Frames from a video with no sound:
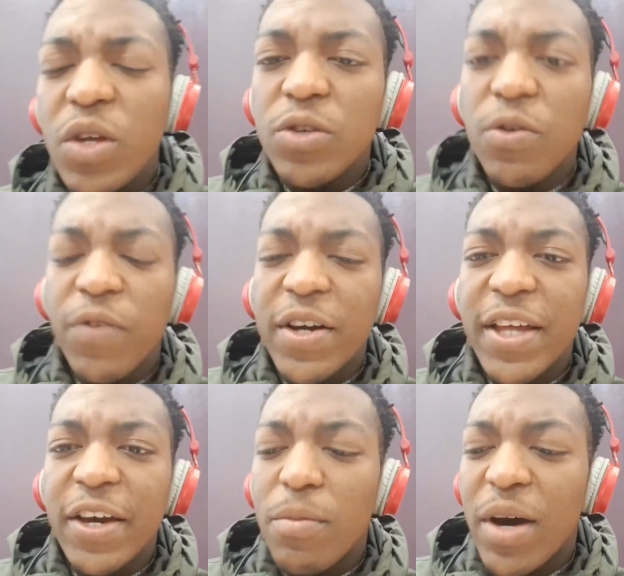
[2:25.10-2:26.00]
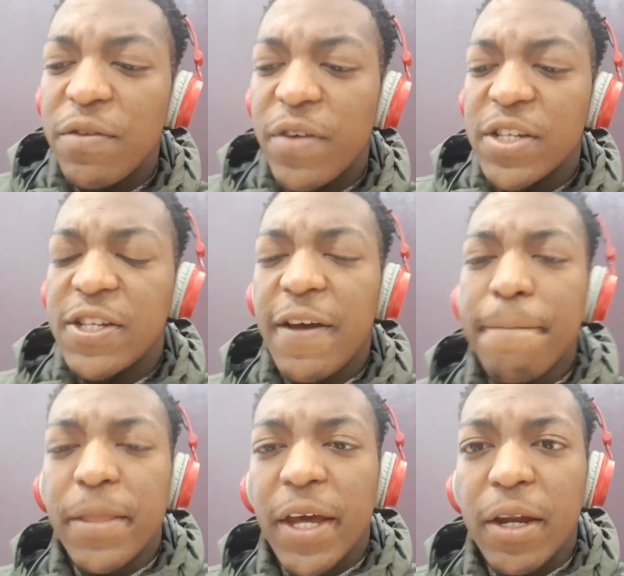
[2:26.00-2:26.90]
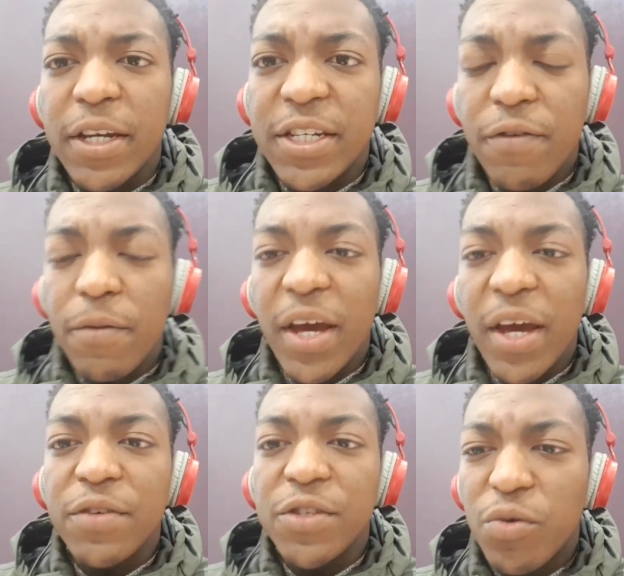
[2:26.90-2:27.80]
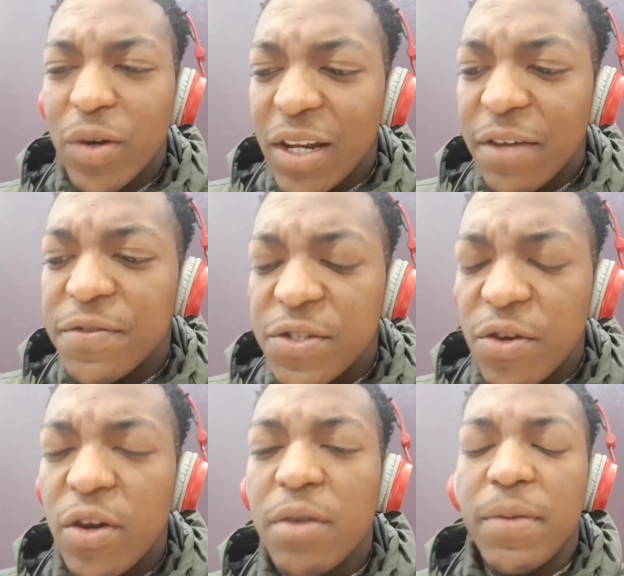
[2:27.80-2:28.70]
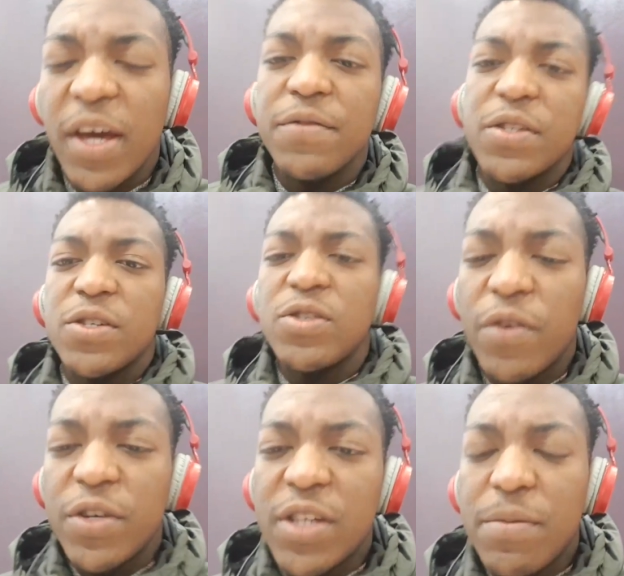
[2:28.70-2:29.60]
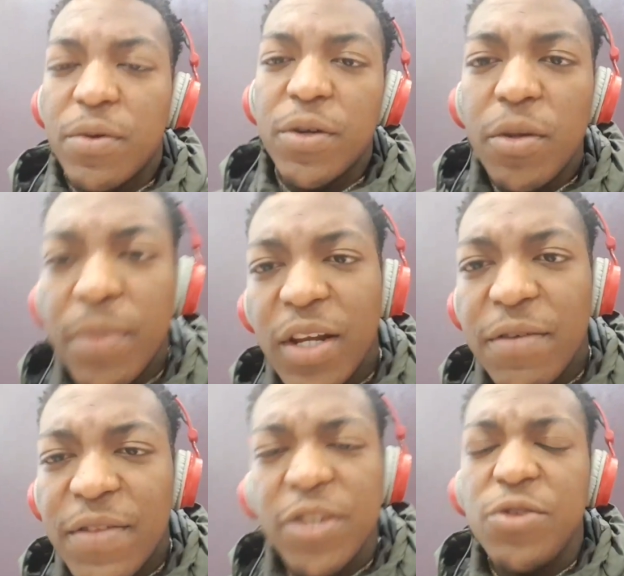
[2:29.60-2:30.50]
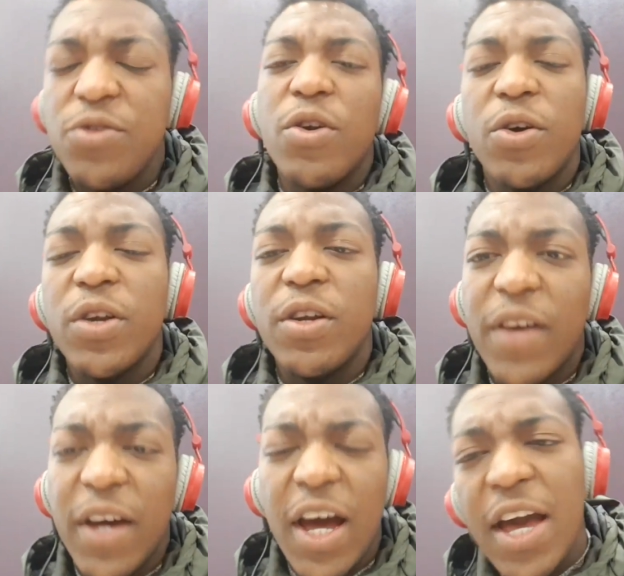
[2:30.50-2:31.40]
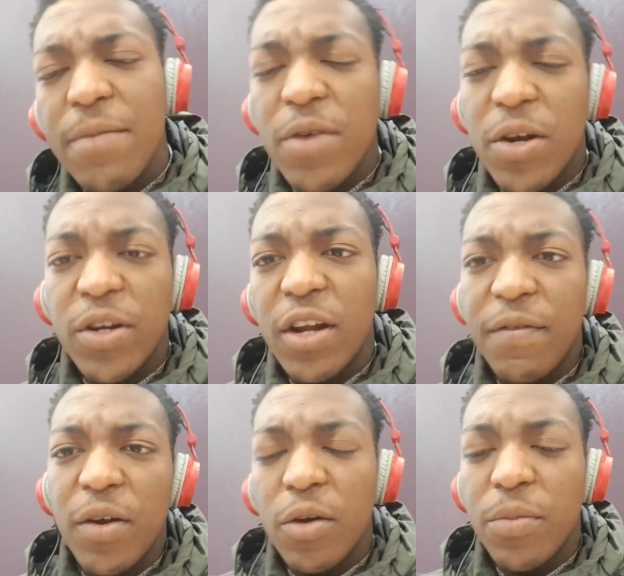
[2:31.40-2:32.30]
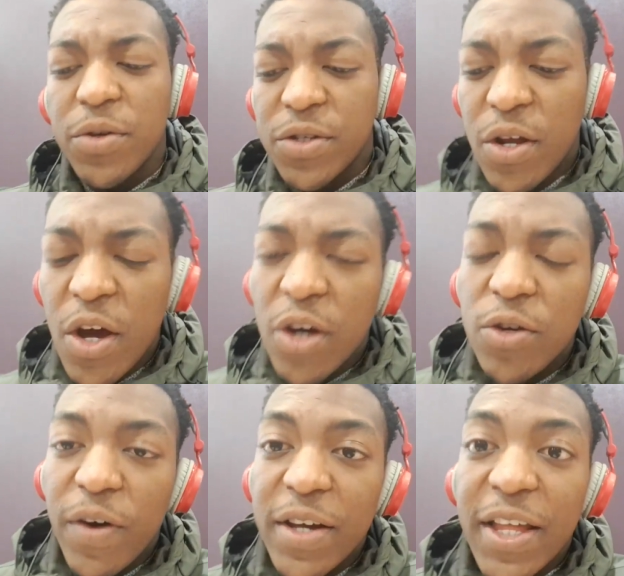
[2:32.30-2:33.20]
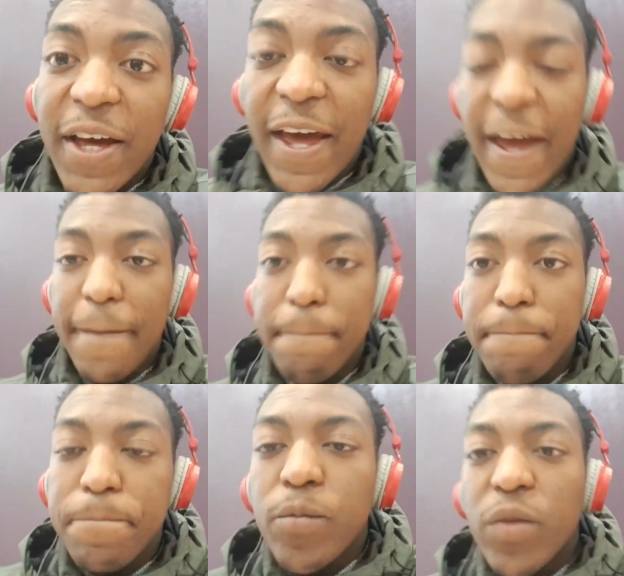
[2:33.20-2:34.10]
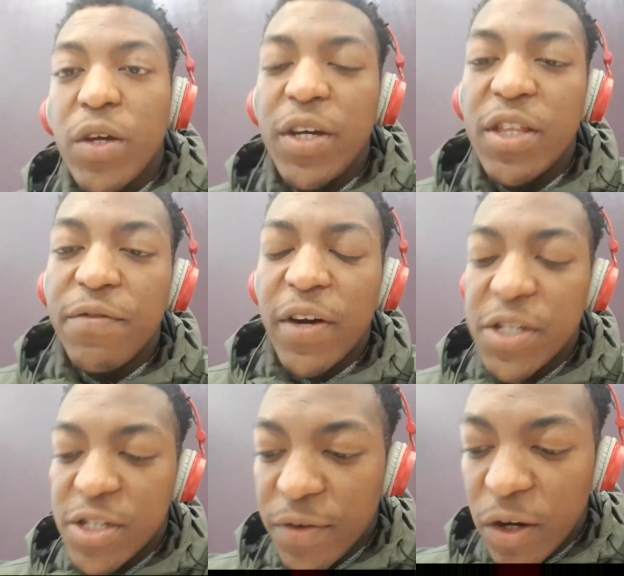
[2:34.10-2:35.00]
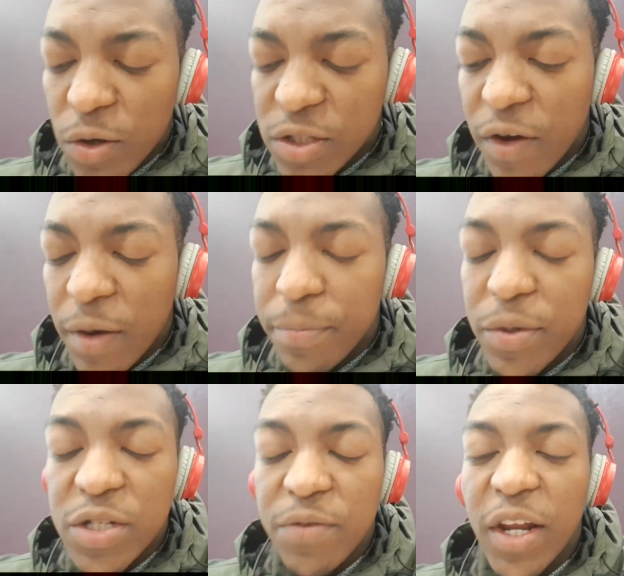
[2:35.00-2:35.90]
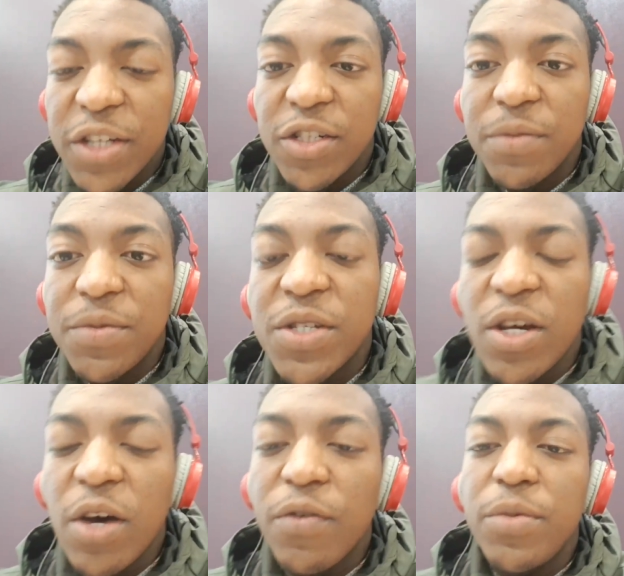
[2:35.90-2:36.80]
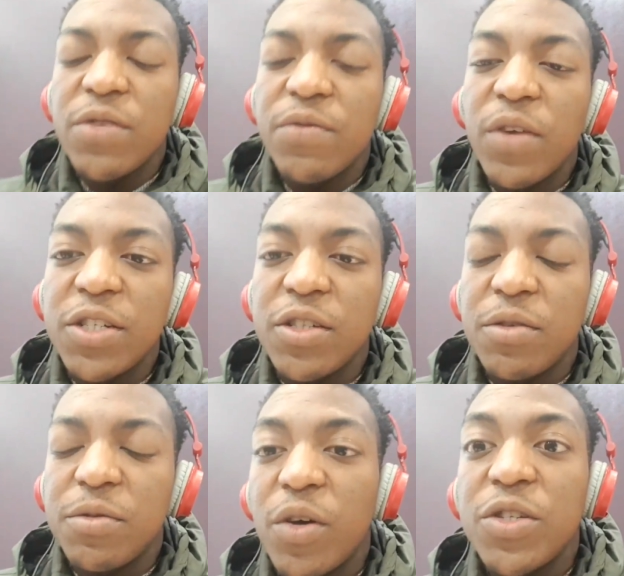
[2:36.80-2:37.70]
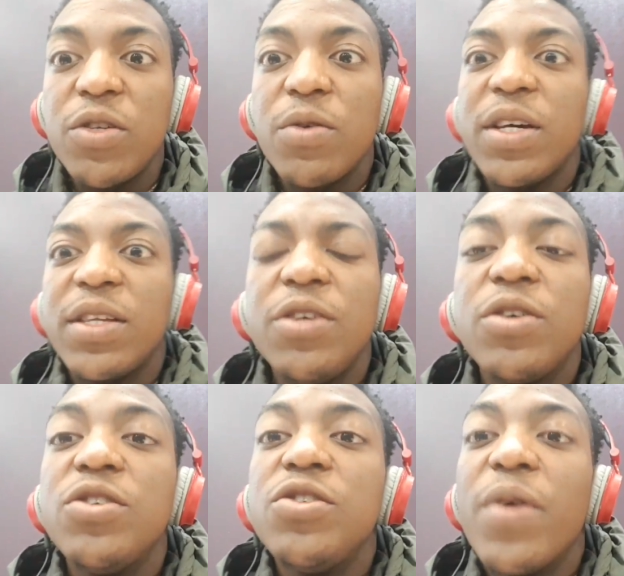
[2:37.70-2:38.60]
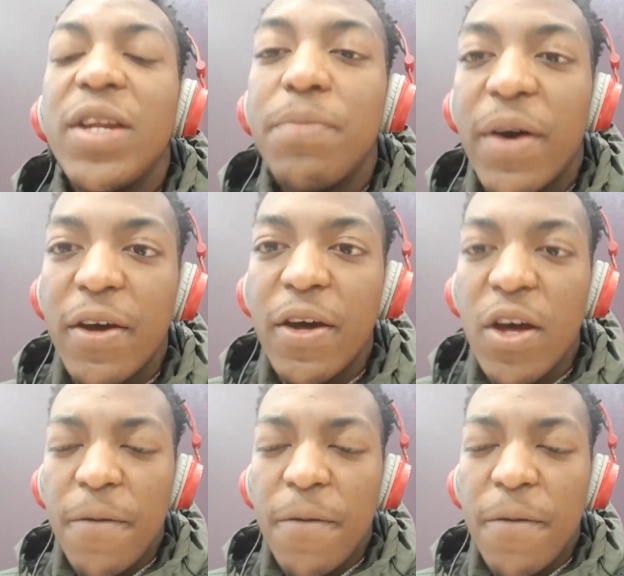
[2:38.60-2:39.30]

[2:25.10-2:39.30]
You find that it'll manifest in different behaviors. You relive certain behaviors. So for example, you believe that you're not good enough, like I am not good enough, I'm not a good person. You find that you either find yourself in loads of abusive relationships, you set up abusive relationships because you don't think that you can do any better.